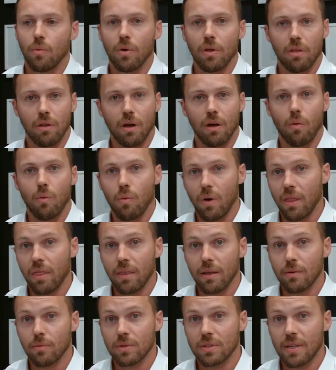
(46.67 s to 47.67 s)
we thought one
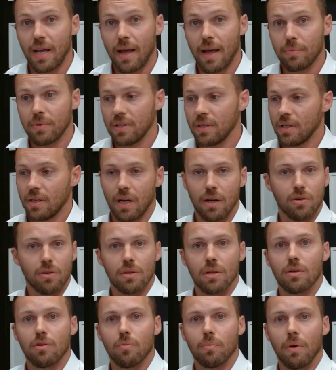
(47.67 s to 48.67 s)
thing was happening in our
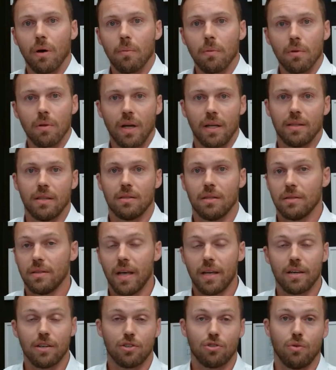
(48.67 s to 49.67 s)
little bubble and then the
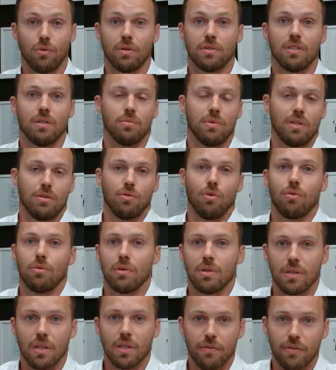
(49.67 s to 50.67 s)
data is showing something
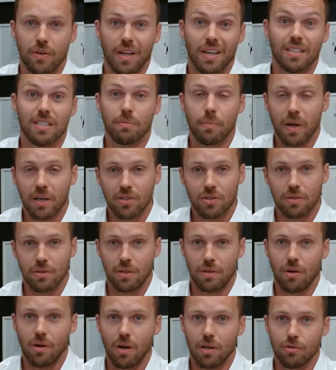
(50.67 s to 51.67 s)
totally different especially
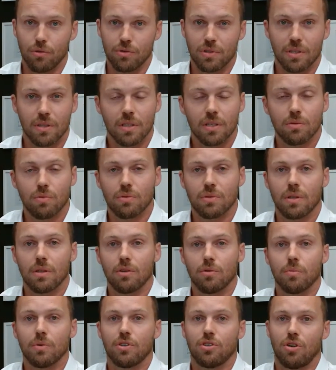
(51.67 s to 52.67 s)
in condos and this was a
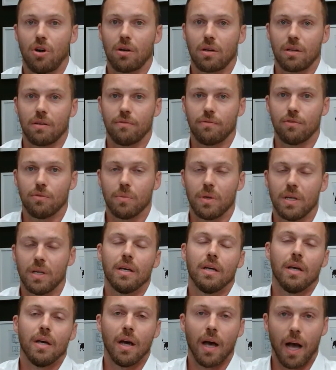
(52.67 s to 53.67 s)
little bit shocking for me
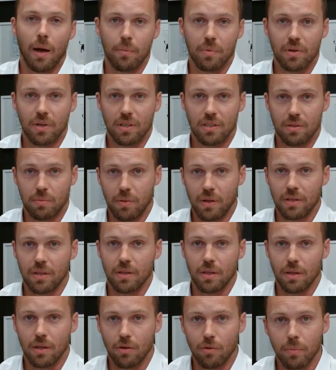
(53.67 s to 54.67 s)
i'm going to explain in
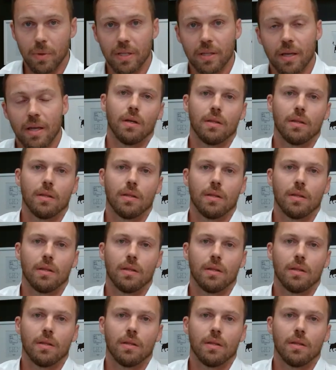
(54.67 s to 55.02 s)
a little bit